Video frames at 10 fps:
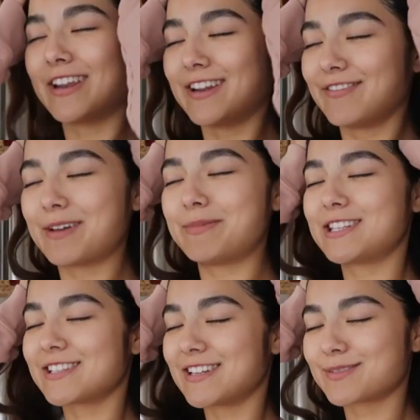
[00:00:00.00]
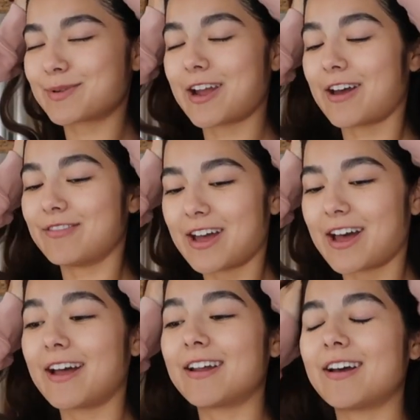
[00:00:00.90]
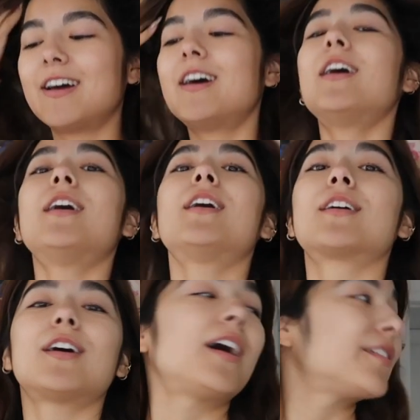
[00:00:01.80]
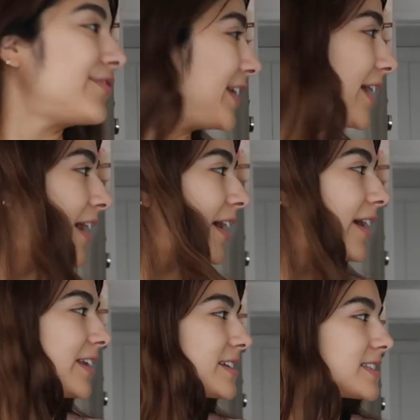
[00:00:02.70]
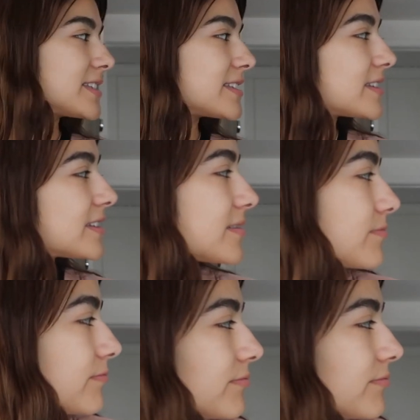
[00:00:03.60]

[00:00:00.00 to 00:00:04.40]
if any of that made sense but I haven't had coffee yet and it's